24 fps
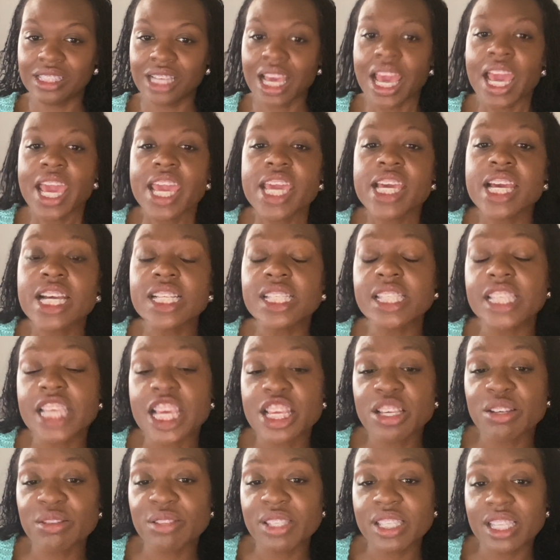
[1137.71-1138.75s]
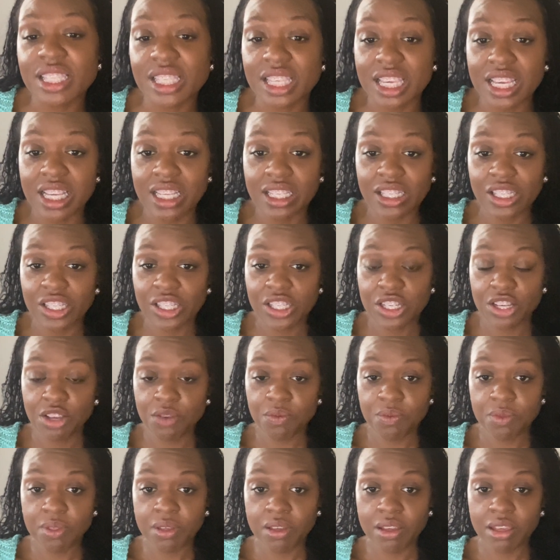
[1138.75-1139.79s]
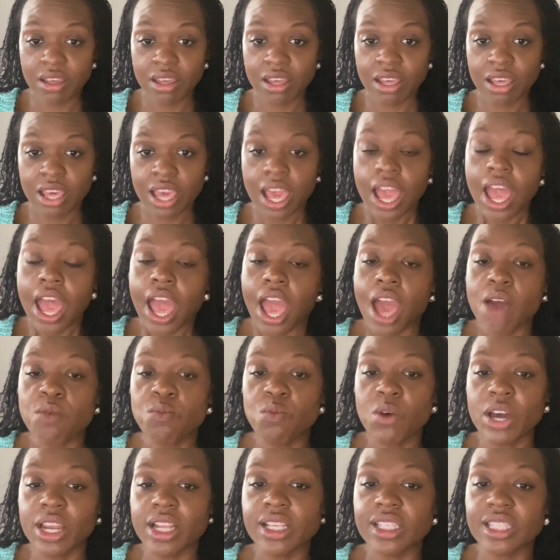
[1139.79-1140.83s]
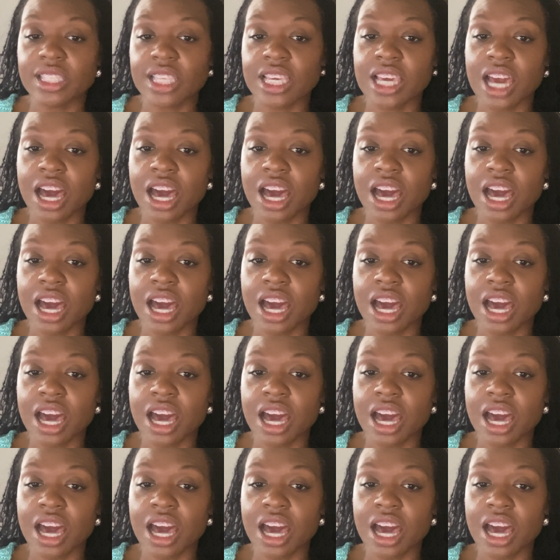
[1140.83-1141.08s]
He continues to teach. And what is the